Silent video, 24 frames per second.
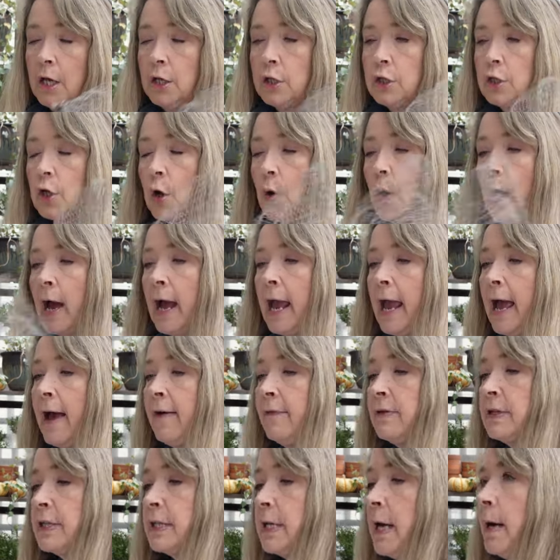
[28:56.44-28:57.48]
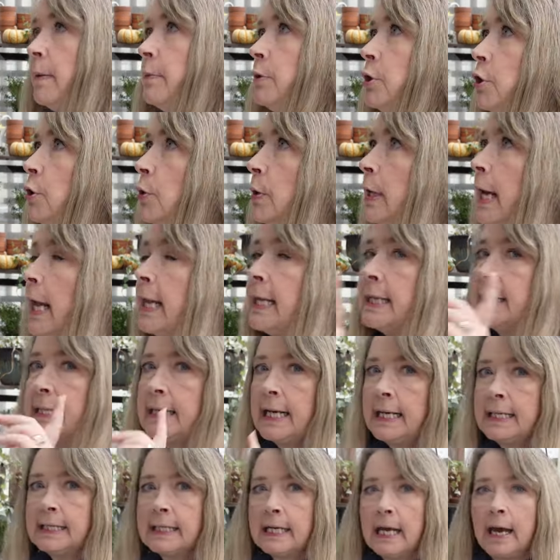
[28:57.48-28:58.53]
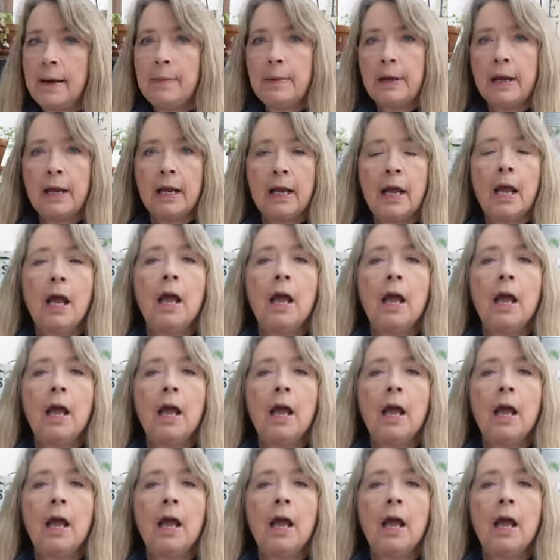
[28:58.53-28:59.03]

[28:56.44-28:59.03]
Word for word: So I have some two gallon size coming